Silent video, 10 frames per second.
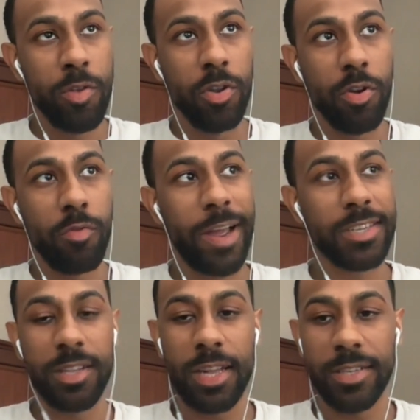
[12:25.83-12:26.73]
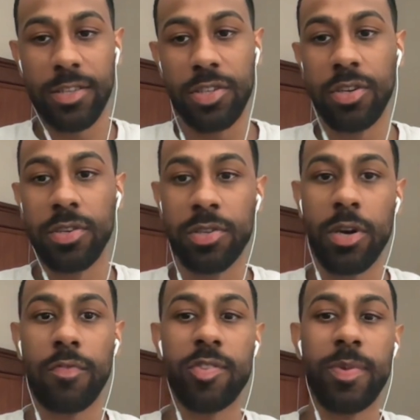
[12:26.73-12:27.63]
rationalizing to
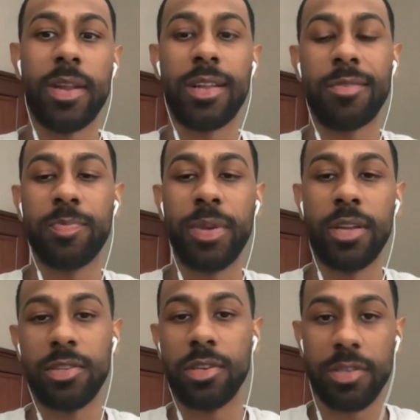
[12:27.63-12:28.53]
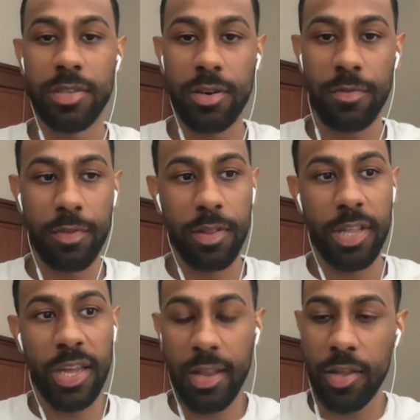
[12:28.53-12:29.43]
yourself and spending time speaking to yourself and
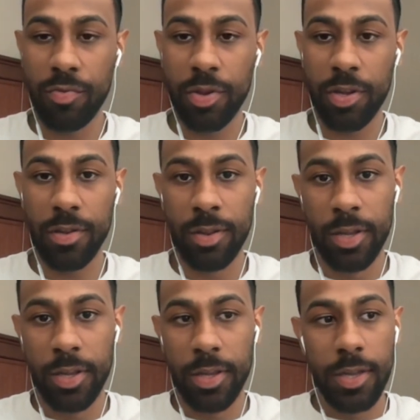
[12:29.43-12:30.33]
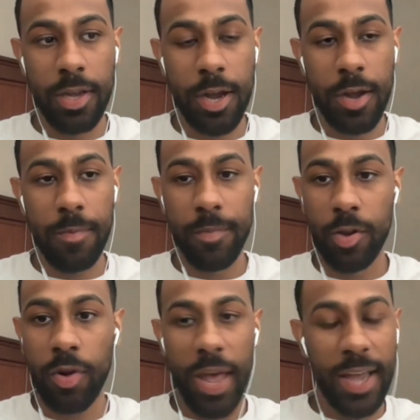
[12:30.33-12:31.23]
thinking that you can
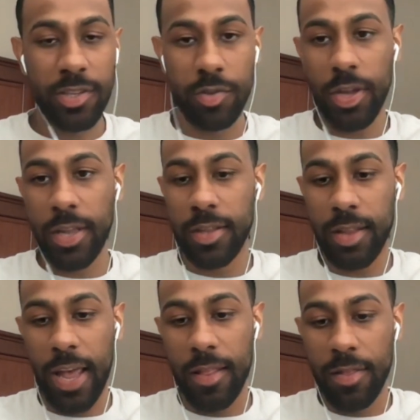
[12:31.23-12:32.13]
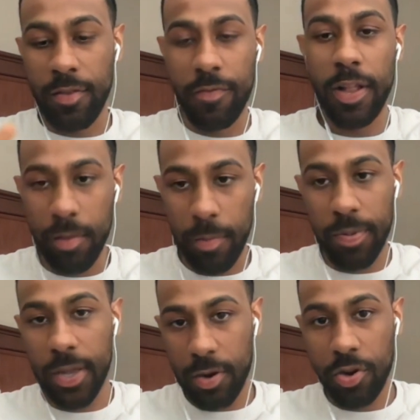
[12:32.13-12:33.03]
execute and develop the
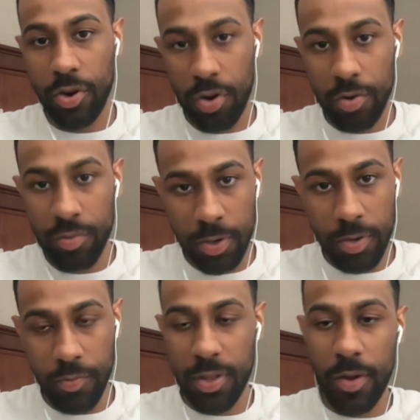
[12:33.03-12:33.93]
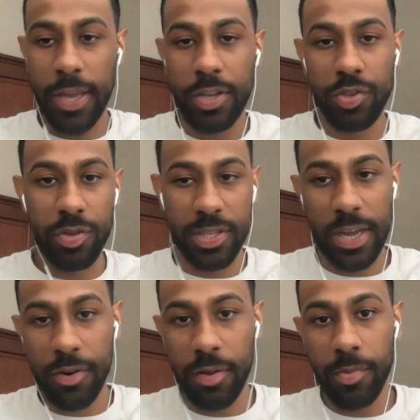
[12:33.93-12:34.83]
plan on your own without any sort of
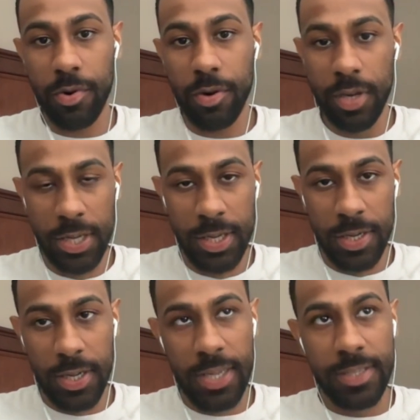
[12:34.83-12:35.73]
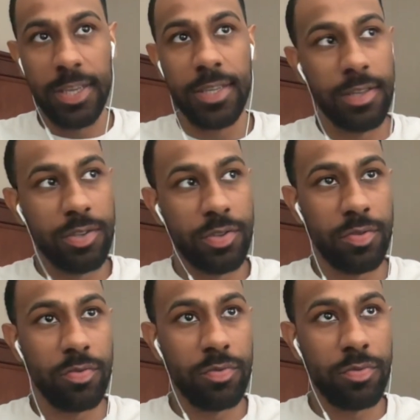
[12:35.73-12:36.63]
sounding board, it's easy
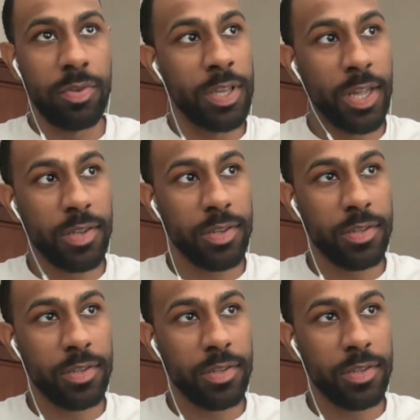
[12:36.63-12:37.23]
to get